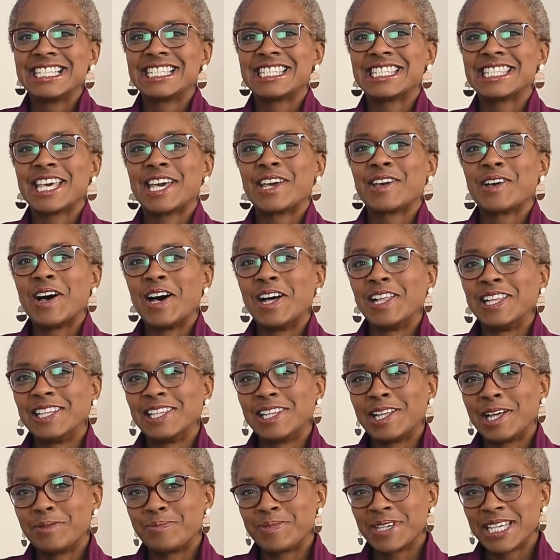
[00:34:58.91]
So
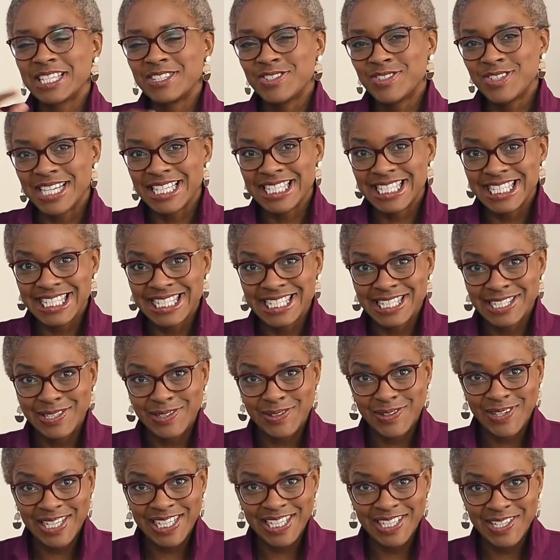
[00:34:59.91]
I'll be interested to
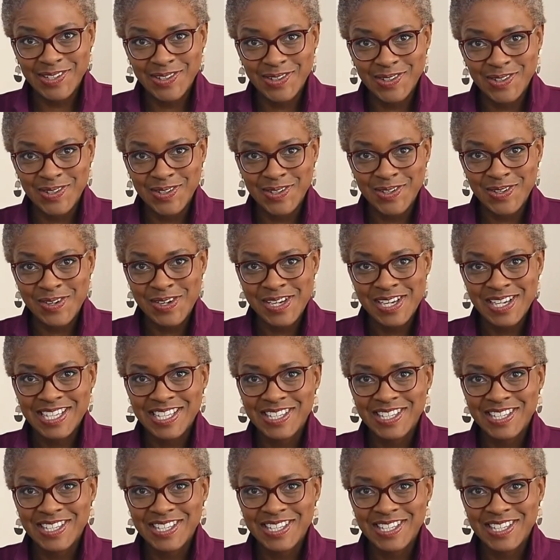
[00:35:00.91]
look at your